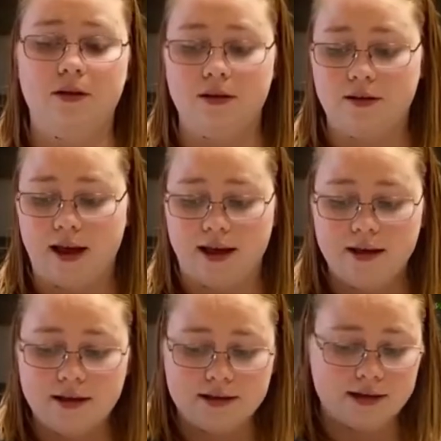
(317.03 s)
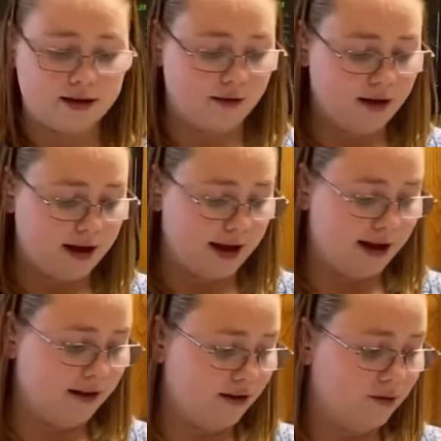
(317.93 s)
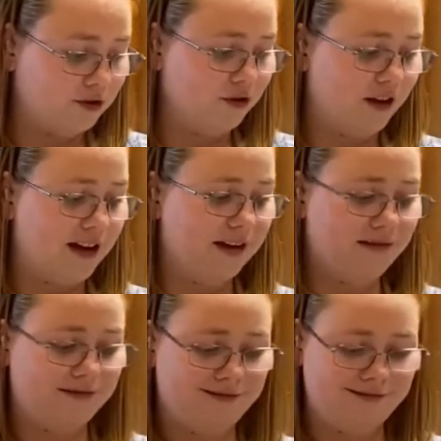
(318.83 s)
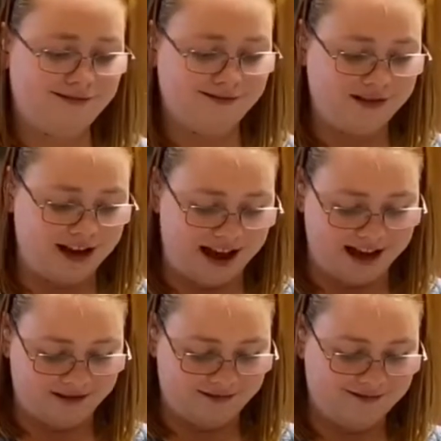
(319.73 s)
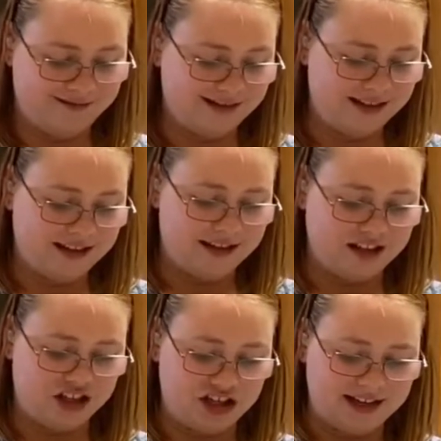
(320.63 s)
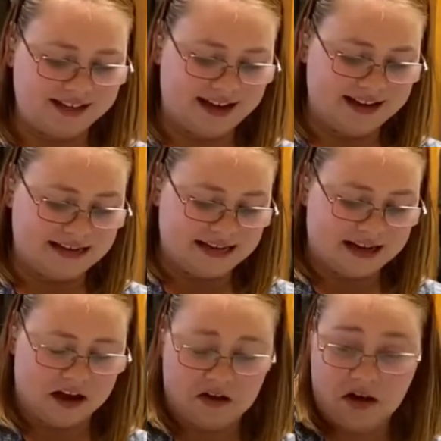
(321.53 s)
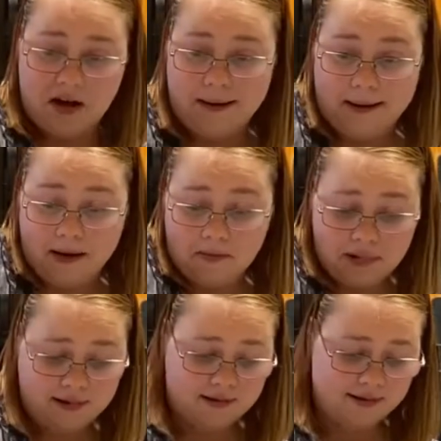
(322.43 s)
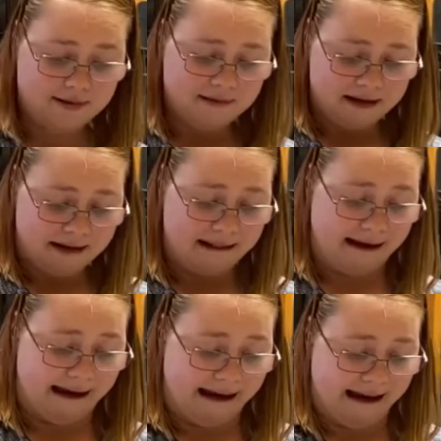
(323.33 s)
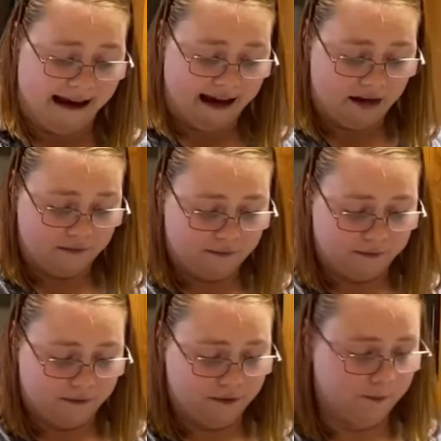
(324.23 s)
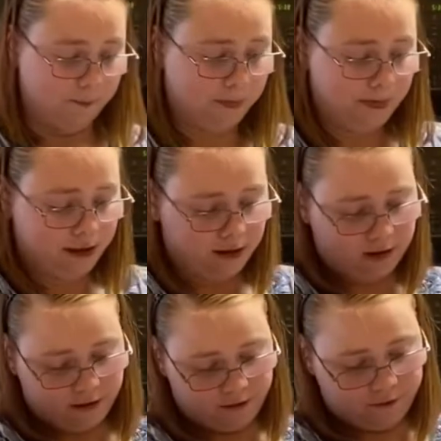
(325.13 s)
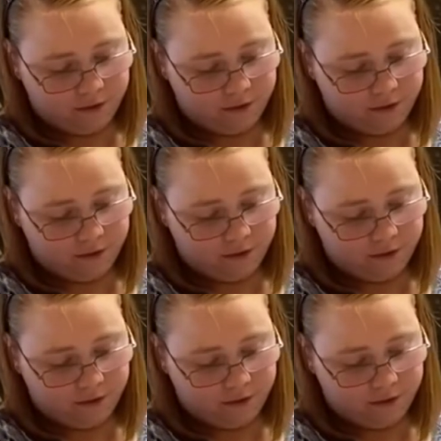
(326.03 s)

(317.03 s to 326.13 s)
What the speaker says: Okay, so I almost forgot to add the cheese. I need a cup and a half of